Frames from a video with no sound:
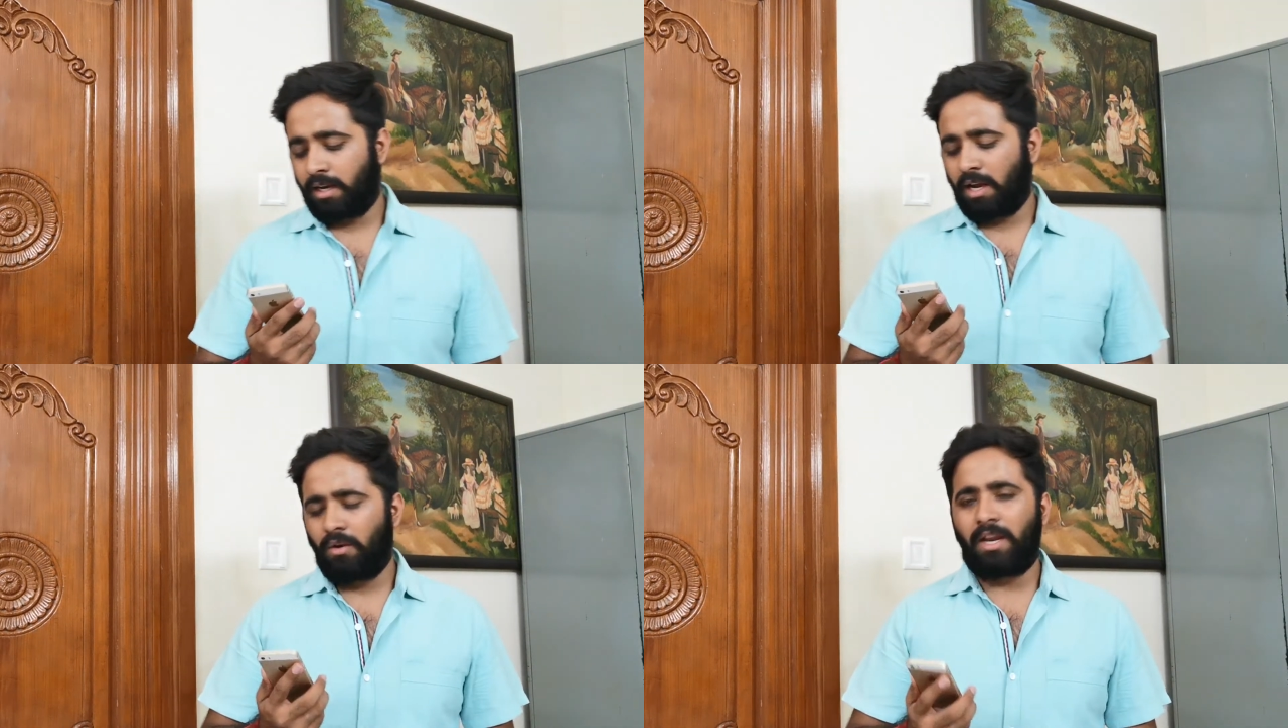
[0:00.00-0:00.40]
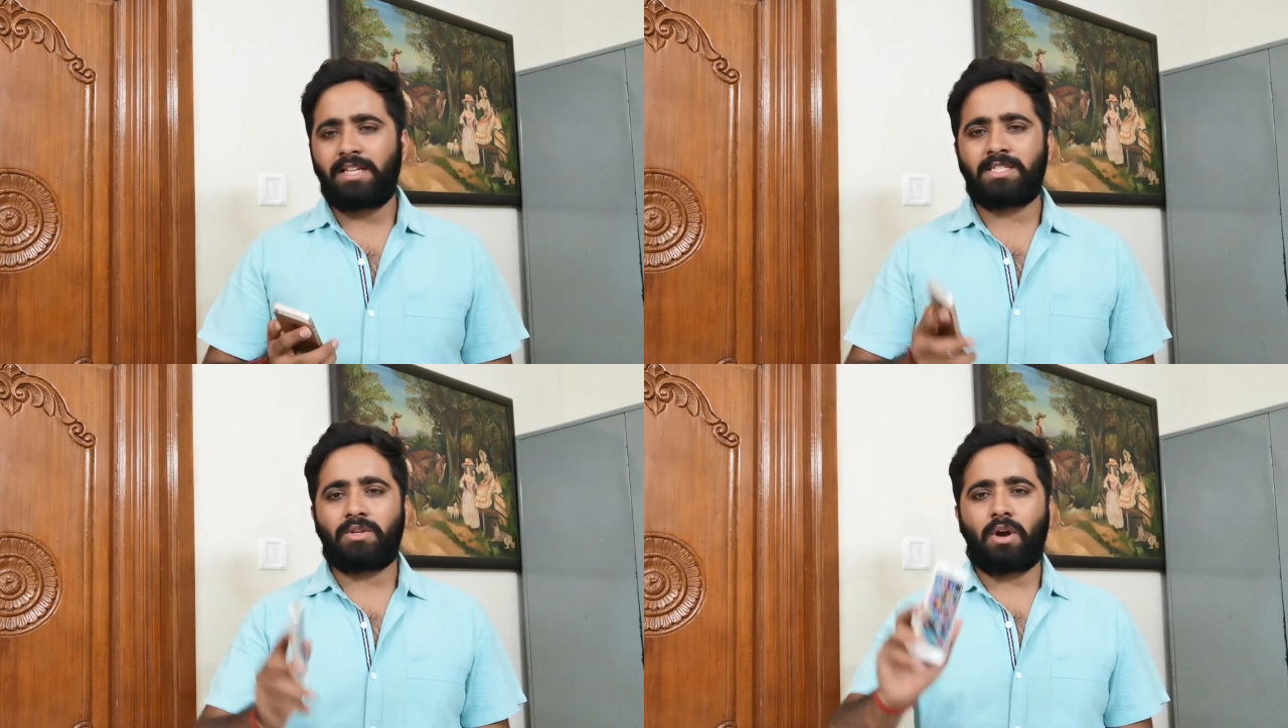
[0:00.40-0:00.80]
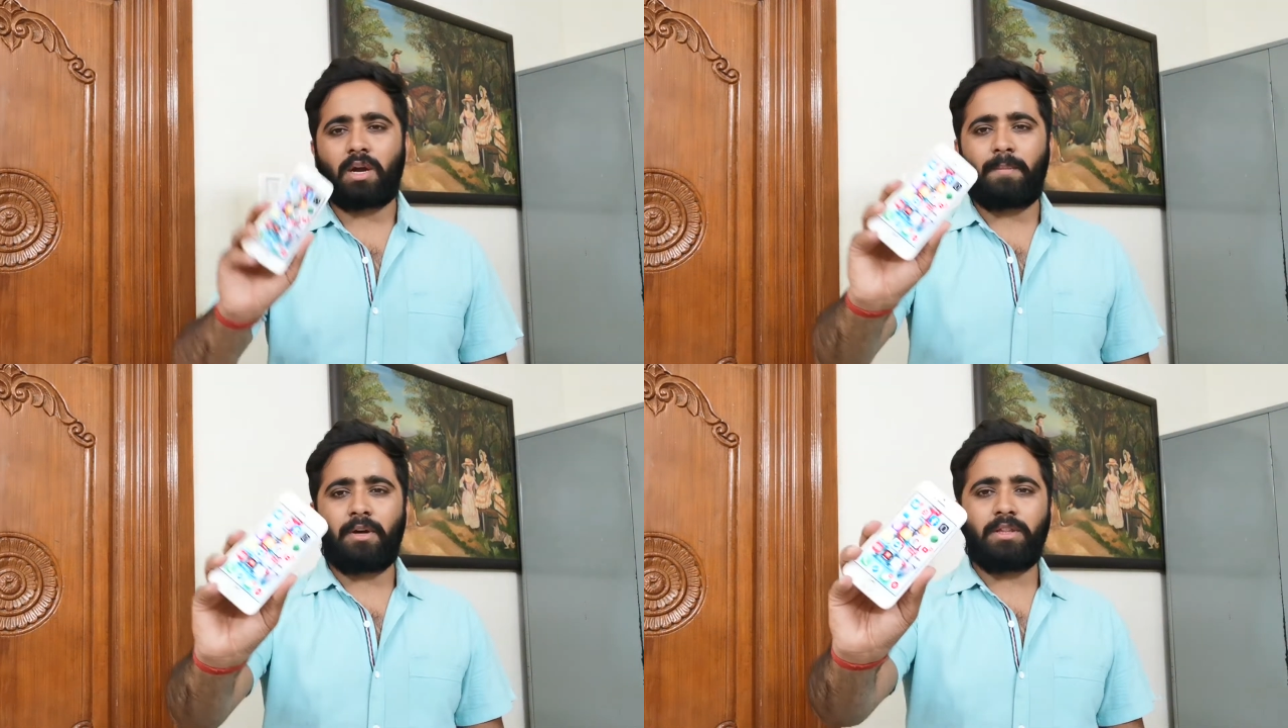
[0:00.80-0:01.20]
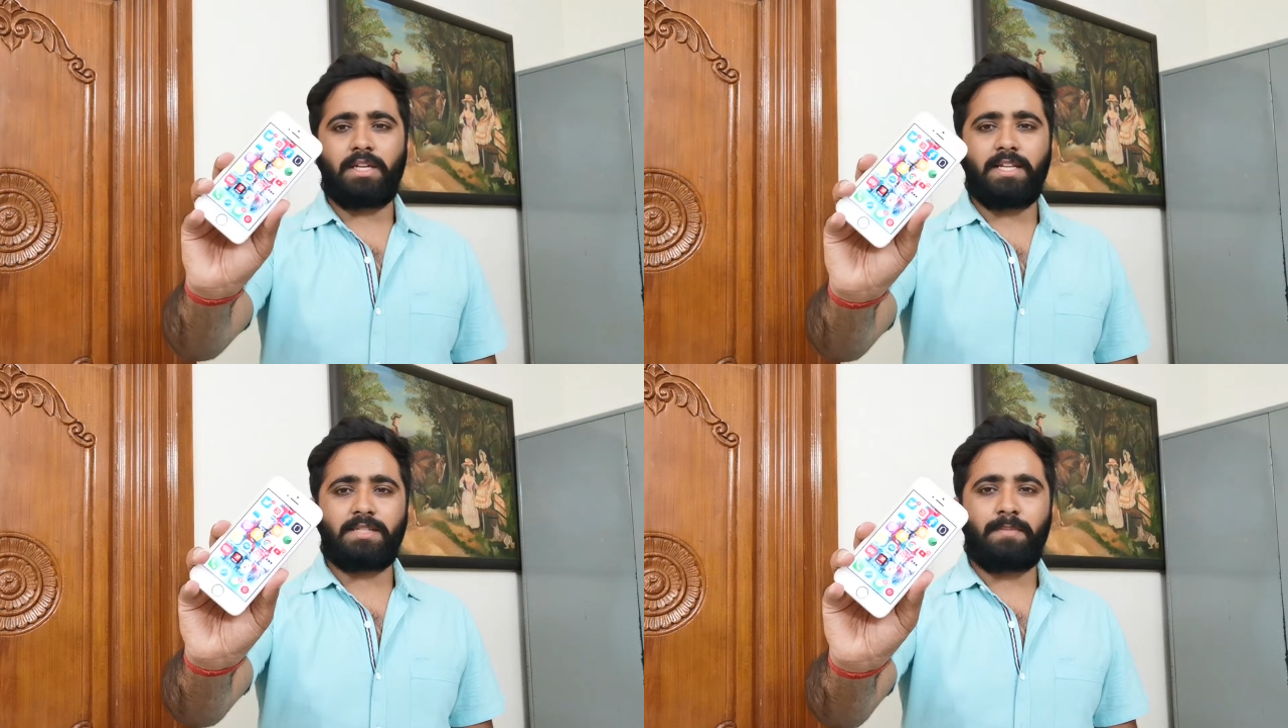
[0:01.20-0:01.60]
Now let's talk about the
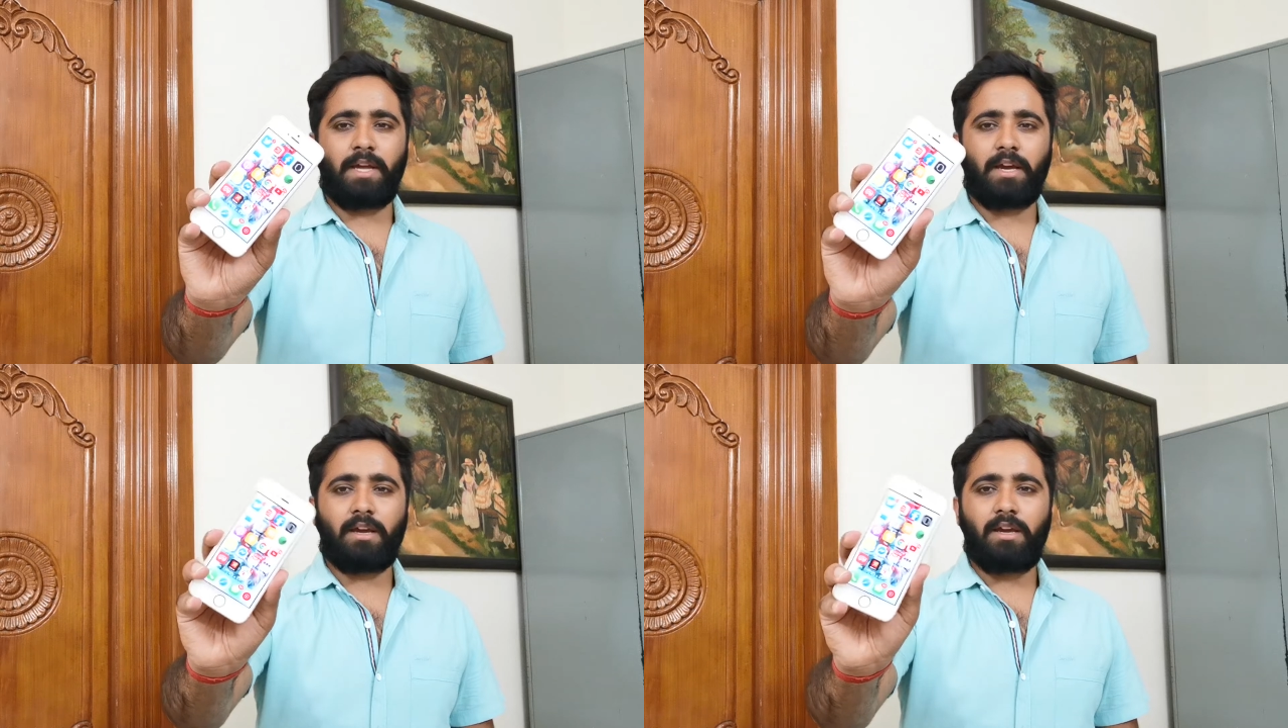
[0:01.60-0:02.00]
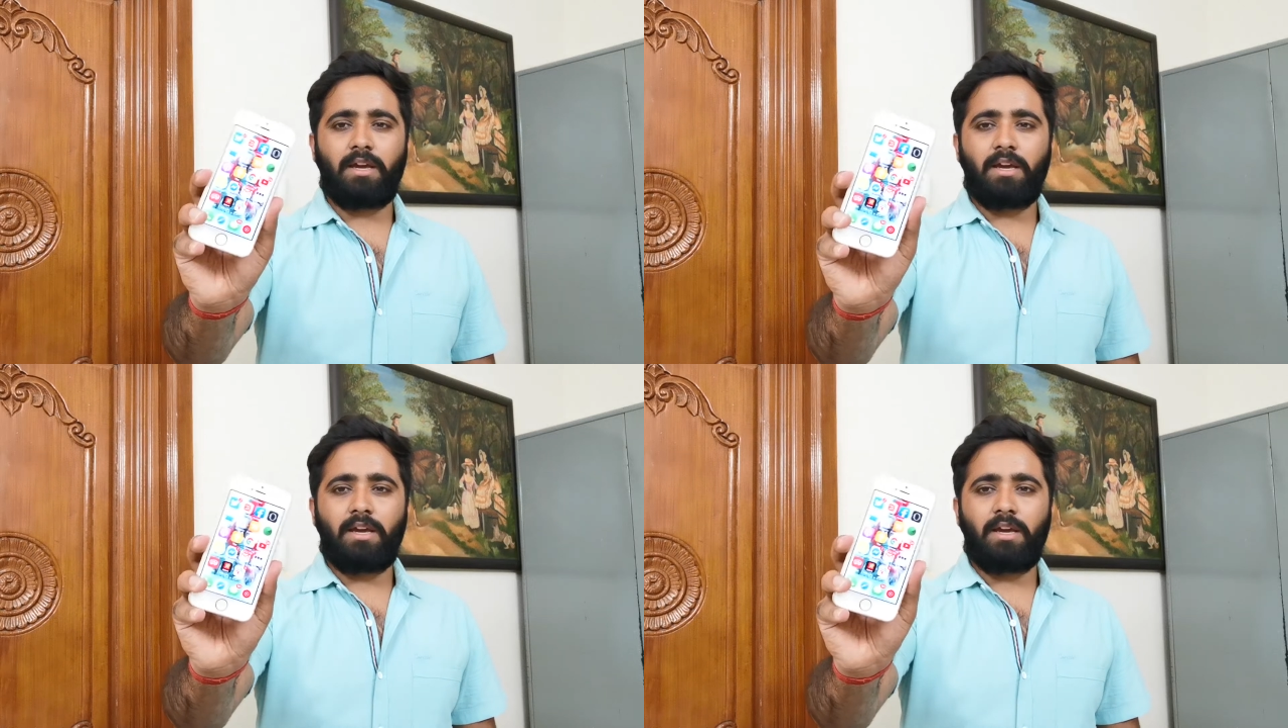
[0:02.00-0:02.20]
display.